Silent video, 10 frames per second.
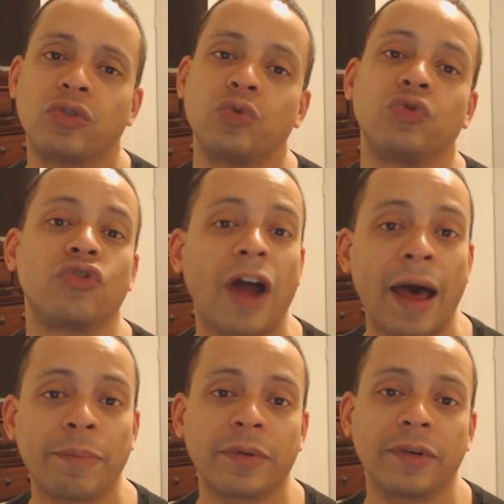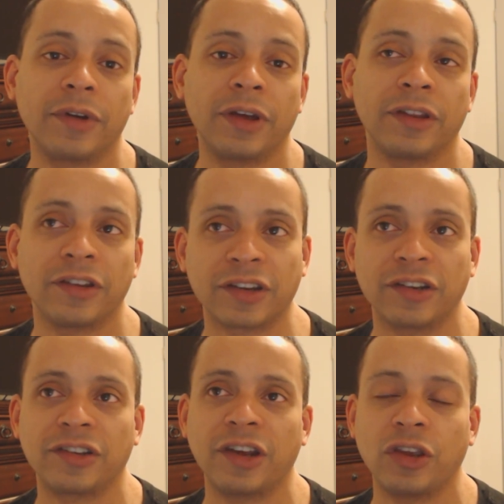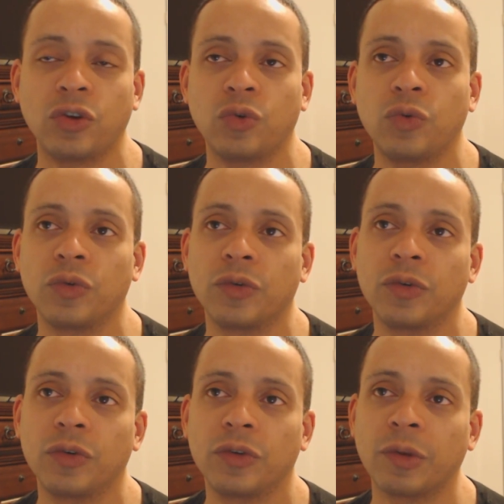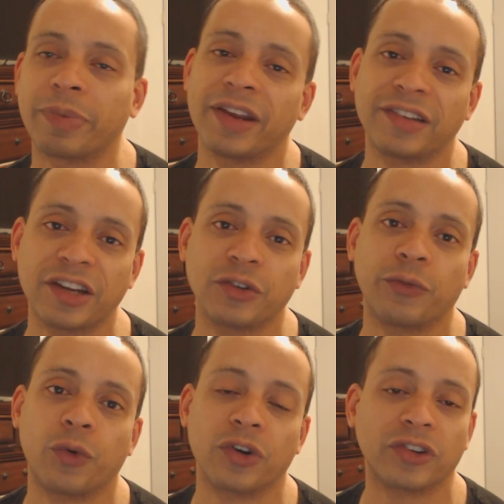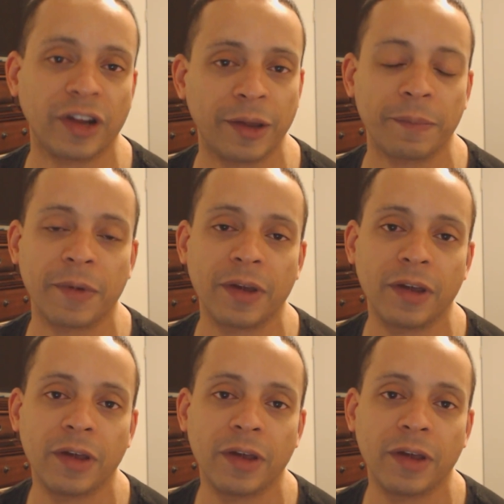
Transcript: to drop and discontinue the PlayStation 4 Slim